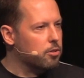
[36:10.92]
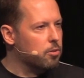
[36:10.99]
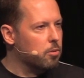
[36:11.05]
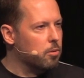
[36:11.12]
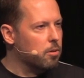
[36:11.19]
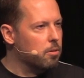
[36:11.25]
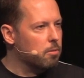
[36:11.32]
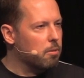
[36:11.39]

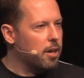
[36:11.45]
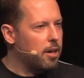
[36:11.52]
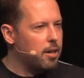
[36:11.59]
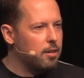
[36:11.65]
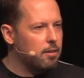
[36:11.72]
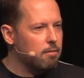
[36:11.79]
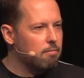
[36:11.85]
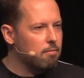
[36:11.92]
score,
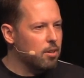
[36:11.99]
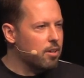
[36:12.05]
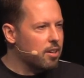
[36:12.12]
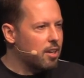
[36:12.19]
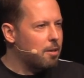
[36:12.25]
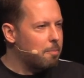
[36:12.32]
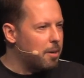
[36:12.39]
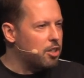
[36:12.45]
right?
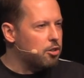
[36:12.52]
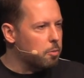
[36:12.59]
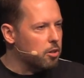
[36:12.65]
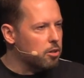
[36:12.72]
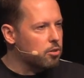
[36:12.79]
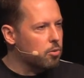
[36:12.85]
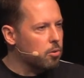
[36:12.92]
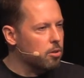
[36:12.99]
Looking at a
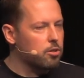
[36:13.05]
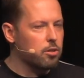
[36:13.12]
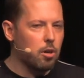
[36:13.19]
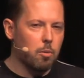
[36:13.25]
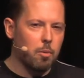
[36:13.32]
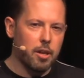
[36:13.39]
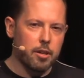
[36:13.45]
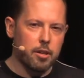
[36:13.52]
benchmark score is
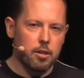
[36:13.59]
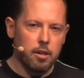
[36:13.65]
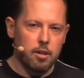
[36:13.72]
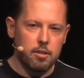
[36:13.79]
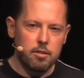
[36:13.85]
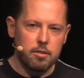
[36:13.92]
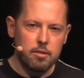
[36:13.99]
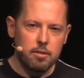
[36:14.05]
all well and good,